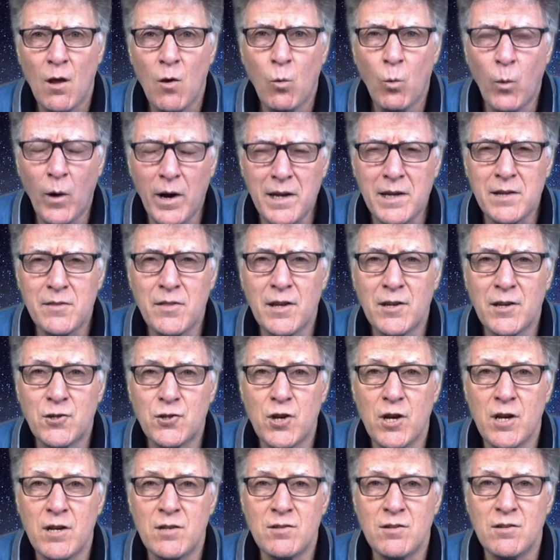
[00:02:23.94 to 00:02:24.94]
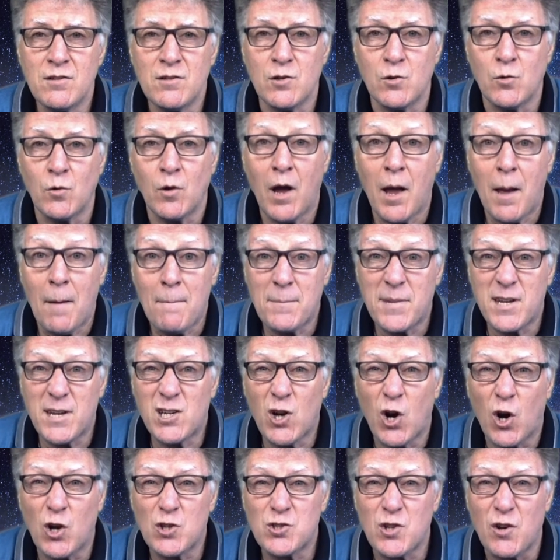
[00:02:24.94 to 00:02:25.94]
"Why are they chasing you?"
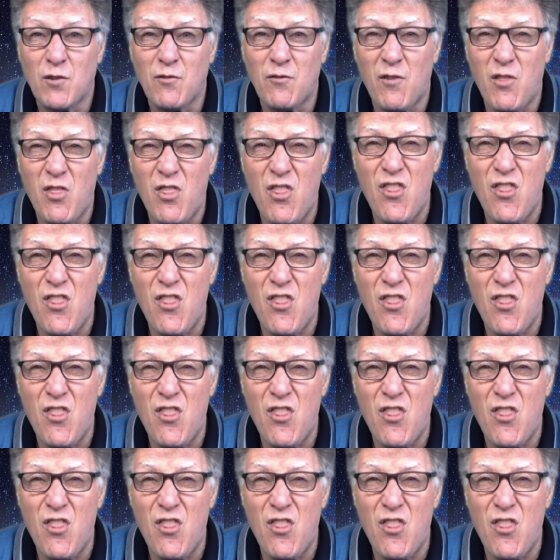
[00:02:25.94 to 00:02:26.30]
"Because of